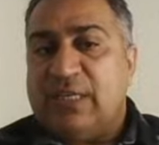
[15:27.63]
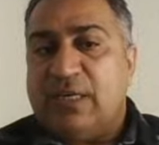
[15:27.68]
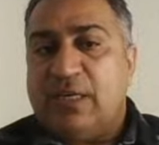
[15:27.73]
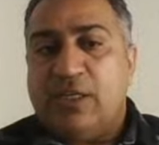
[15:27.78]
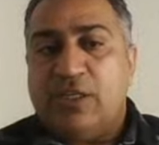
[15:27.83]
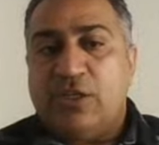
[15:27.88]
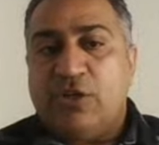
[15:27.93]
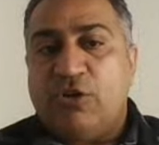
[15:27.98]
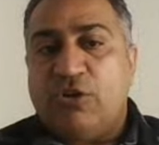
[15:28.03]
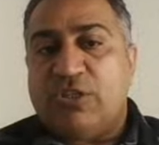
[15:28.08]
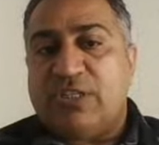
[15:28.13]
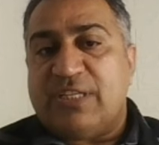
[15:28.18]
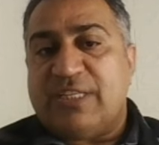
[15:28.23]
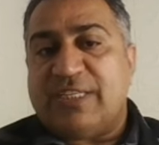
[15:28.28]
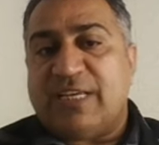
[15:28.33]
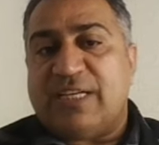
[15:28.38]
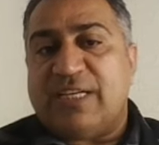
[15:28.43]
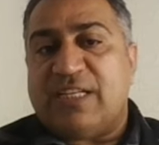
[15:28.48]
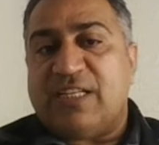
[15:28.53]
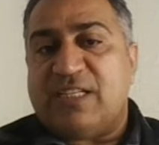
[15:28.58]
DDoS
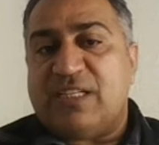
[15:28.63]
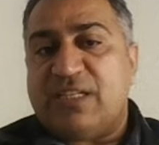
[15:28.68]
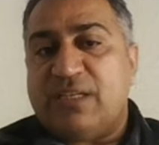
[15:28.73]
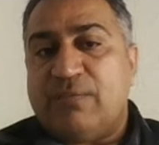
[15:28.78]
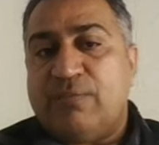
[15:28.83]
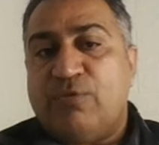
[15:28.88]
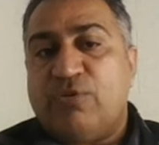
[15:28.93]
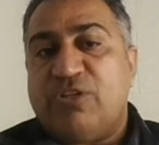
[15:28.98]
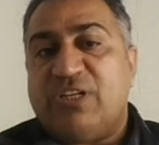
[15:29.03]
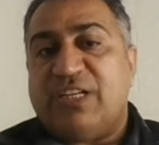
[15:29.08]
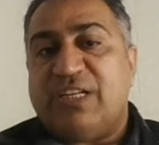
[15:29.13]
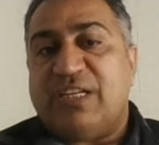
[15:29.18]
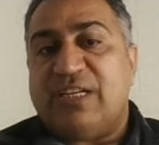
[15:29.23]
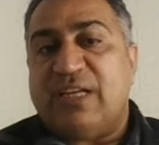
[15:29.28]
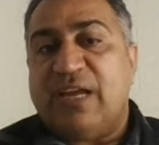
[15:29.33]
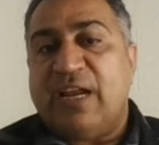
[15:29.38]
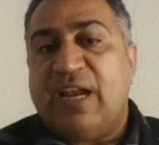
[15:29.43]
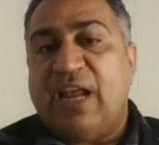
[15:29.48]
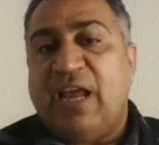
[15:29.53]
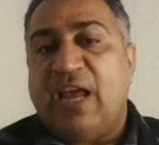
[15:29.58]
is a distributed
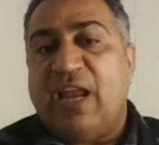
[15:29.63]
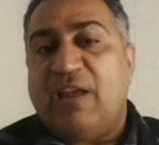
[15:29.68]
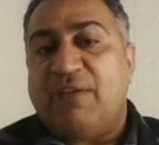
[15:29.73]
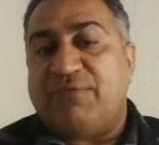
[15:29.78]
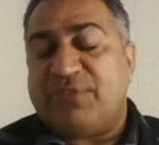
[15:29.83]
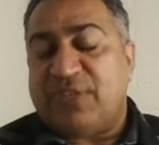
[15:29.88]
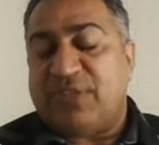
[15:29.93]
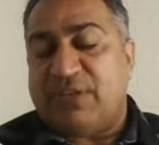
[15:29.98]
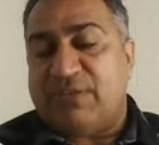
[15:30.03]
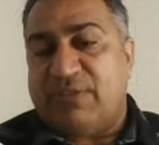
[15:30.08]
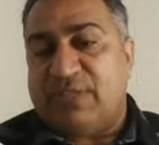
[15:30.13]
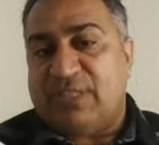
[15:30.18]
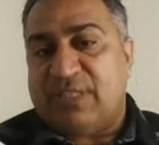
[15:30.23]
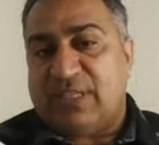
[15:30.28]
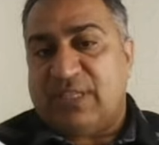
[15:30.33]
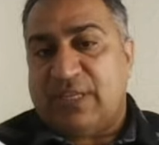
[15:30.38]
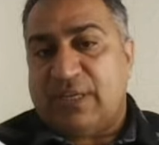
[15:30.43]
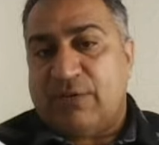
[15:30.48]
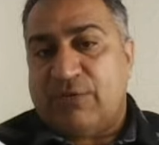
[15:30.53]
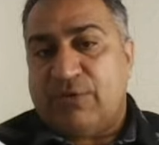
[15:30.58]
denial of service
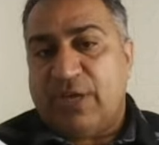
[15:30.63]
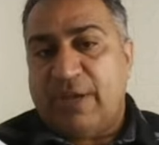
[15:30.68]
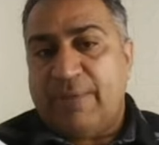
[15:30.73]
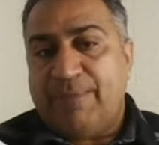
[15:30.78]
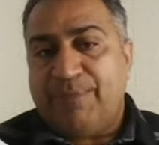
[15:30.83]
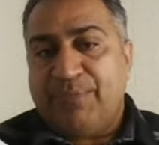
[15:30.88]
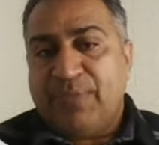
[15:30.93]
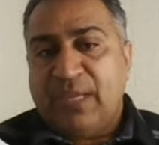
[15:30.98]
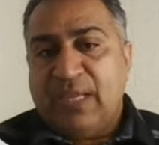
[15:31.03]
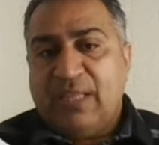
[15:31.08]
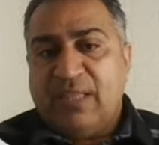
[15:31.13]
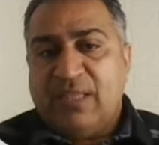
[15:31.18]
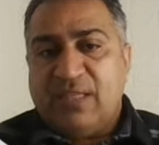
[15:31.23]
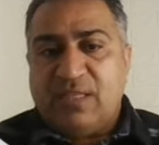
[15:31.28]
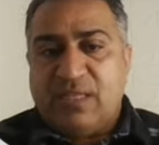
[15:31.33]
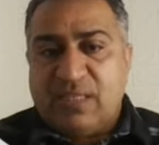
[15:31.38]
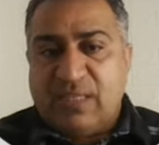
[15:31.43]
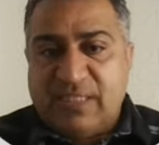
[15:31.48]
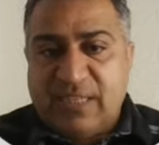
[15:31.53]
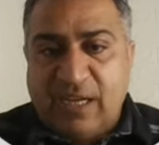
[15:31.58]
attack. Okay,
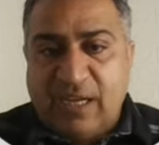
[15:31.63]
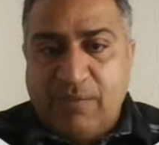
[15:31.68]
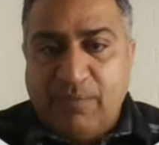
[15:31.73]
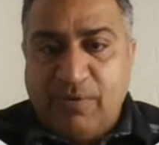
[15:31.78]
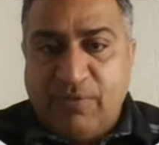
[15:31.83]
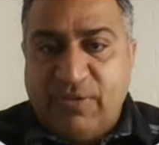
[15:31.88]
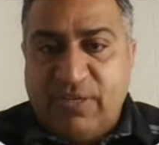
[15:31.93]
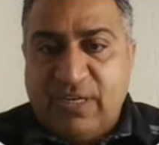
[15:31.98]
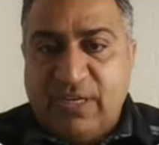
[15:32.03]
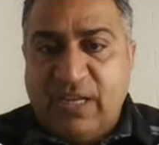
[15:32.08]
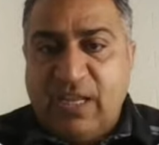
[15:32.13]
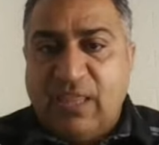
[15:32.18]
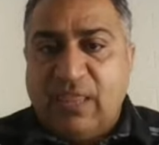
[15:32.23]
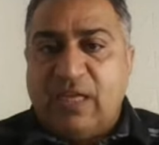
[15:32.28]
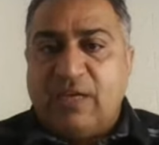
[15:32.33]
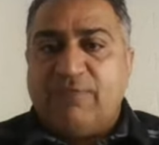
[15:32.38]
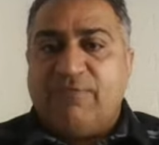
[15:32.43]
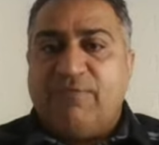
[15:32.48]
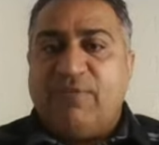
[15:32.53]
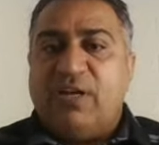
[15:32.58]
this is a type of attack
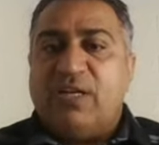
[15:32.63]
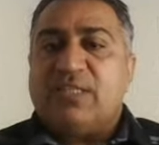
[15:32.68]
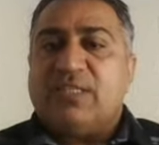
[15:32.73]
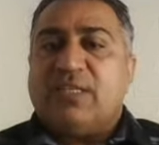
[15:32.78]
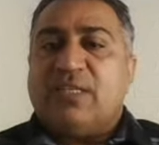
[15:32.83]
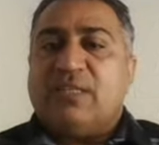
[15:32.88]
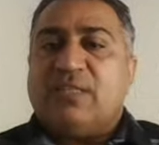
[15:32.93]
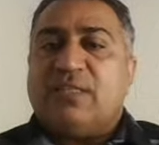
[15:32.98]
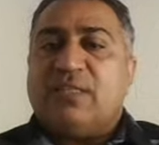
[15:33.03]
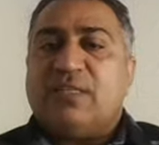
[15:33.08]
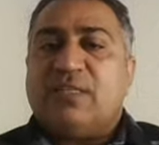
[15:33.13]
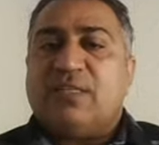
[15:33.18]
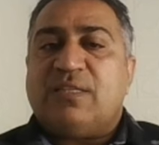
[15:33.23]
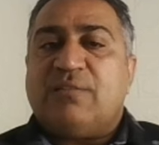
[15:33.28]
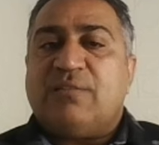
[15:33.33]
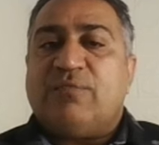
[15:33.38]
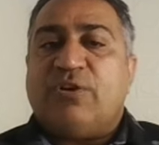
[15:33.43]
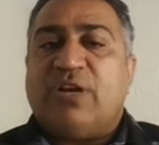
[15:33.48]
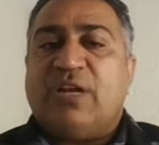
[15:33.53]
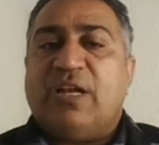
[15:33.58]
that floods a
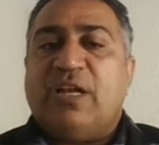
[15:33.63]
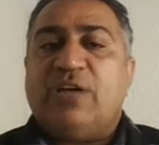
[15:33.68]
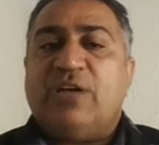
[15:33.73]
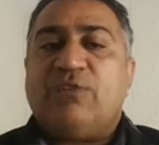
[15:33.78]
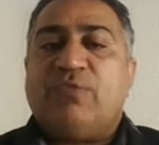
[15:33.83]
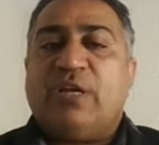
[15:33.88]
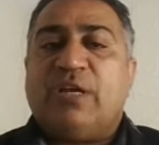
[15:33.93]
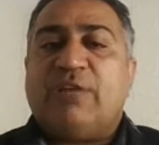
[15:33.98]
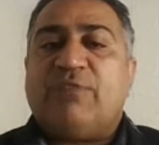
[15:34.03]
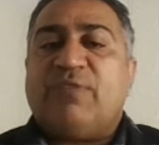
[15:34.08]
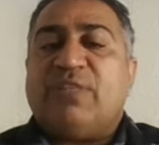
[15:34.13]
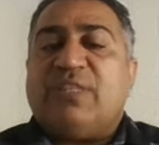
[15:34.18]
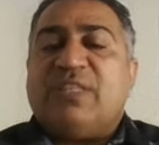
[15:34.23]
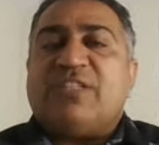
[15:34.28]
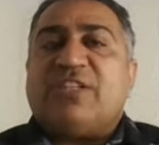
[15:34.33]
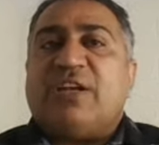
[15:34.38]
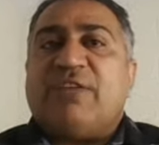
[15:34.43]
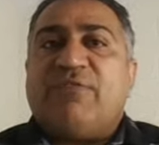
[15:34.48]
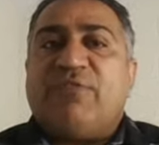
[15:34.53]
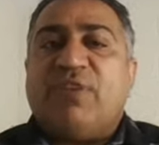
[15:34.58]
system or a network with
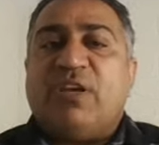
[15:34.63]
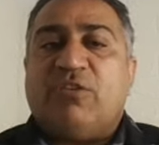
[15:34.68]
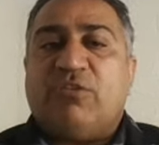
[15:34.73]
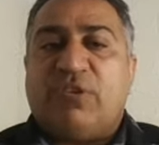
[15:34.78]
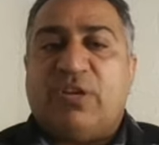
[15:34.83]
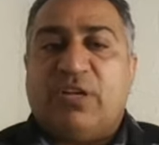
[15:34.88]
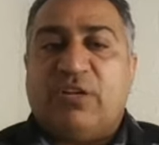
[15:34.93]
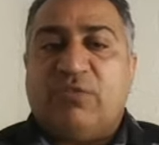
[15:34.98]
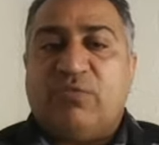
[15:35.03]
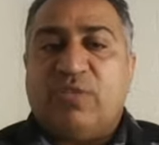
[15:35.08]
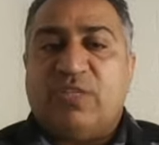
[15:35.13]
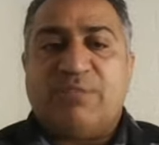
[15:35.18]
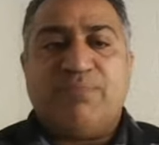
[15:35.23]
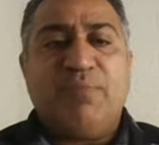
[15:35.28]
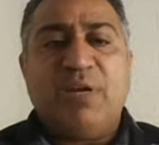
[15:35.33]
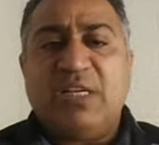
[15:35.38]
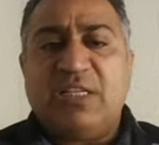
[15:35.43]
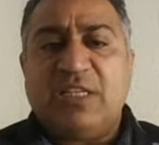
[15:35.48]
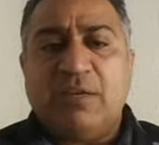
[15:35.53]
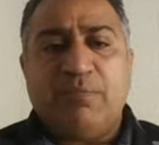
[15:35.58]
traffic or requests,
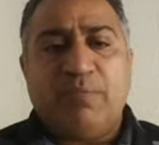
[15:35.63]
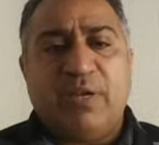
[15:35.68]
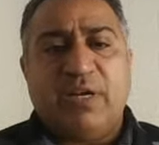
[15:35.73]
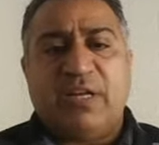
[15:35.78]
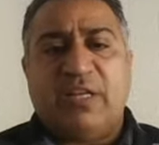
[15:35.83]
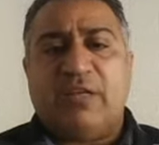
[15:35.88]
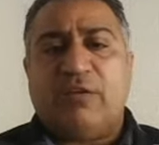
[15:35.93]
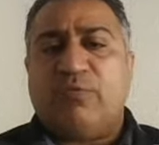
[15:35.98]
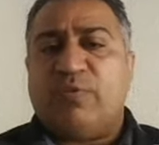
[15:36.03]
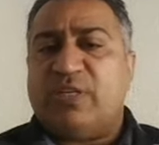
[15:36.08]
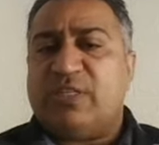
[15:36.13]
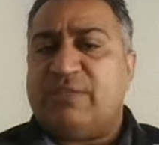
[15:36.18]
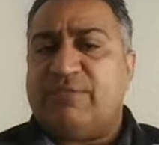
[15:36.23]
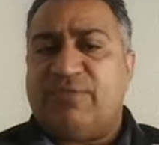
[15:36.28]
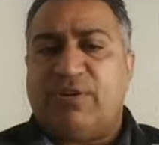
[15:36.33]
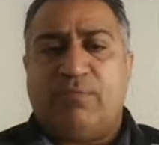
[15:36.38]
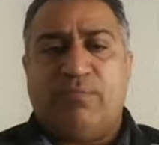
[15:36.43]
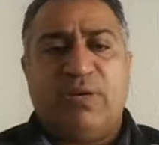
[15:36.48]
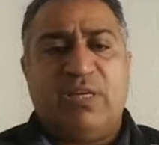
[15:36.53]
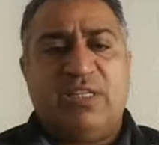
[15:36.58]
multiple requests
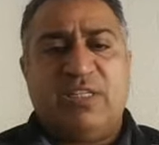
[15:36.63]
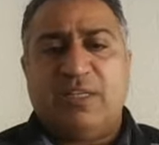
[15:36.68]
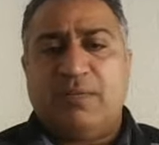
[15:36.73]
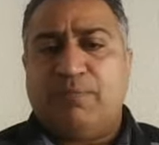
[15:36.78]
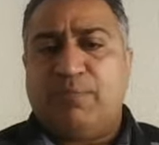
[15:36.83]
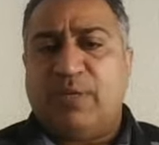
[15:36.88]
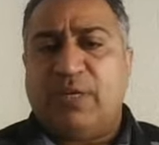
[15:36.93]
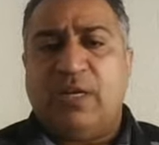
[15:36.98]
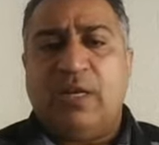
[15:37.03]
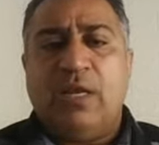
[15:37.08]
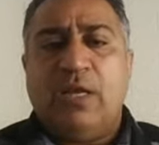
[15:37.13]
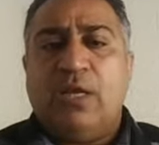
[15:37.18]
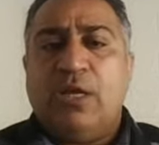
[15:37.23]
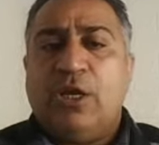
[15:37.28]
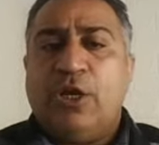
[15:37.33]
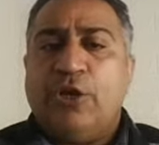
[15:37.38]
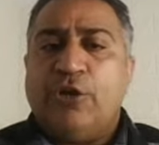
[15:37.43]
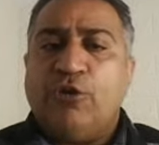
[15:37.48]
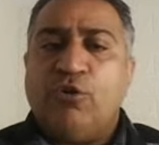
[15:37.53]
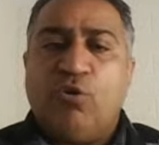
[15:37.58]
from multiple
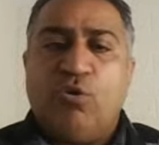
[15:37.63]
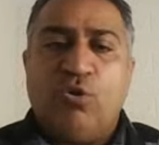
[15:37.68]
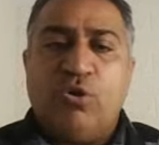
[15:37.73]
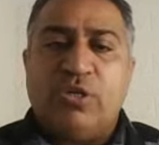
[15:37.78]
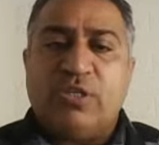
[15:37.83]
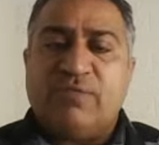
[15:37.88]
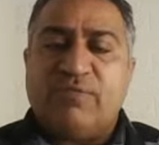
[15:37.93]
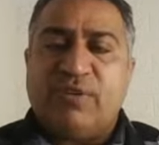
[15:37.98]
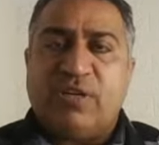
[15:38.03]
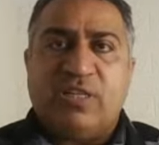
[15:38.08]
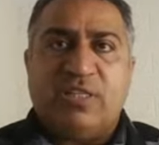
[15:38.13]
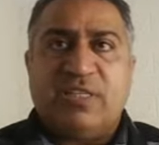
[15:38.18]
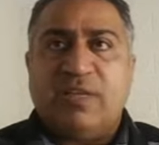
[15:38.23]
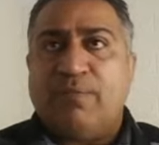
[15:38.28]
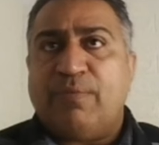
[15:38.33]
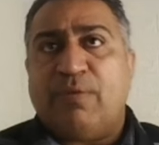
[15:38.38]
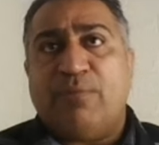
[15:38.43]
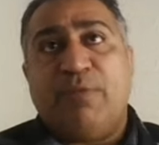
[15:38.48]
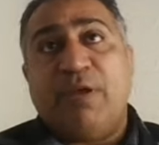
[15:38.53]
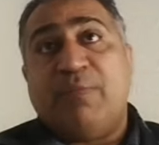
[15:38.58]
nodes. For
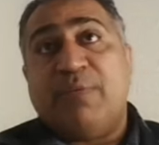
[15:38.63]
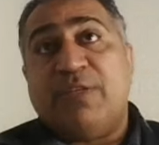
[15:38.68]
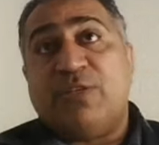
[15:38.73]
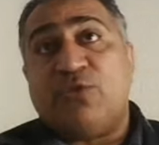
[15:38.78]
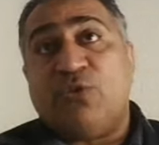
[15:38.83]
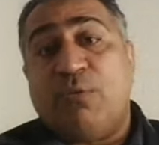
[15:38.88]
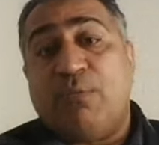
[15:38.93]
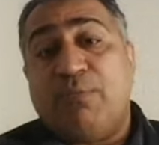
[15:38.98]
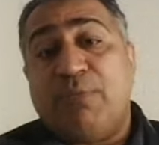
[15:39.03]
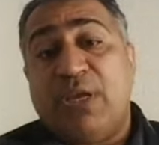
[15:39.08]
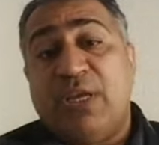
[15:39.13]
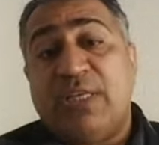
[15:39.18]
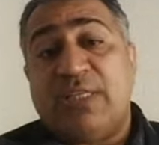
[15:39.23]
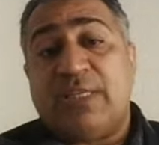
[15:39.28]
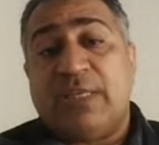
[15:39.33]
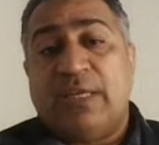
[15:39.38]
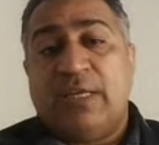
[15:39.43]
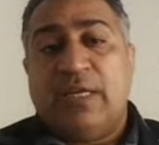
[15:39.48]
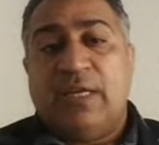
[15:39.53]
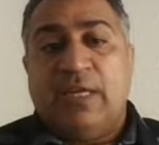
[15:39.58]
example, maybe
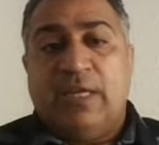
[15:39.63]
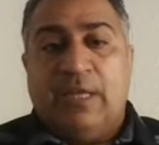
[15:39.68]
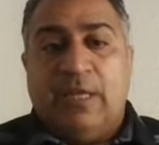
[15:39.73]
zombies.